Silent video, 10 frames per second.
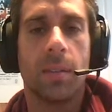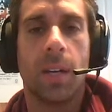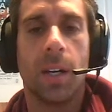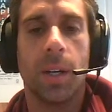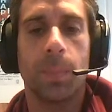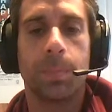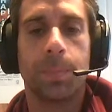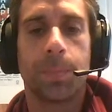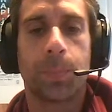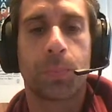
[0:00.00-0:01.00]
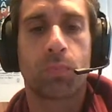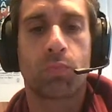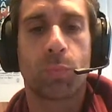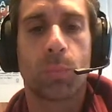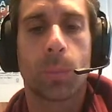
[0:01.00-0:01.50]
um,
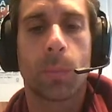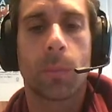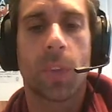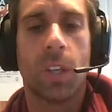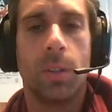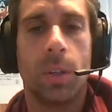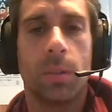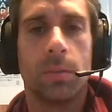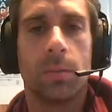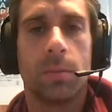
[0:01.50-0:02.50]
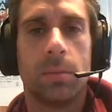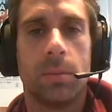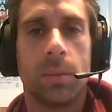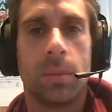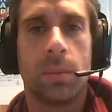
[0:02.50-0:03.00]
you know,
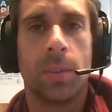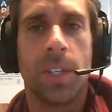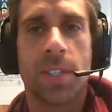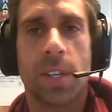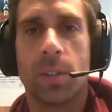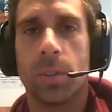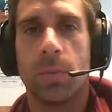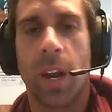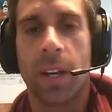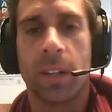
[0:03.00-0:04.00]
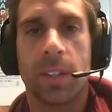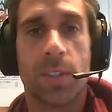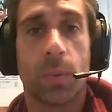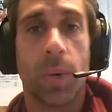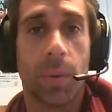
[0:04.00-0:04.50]
they say good writing is
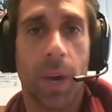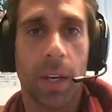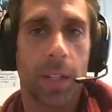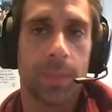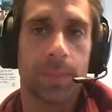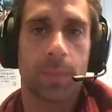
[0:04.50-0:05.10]
rewriting.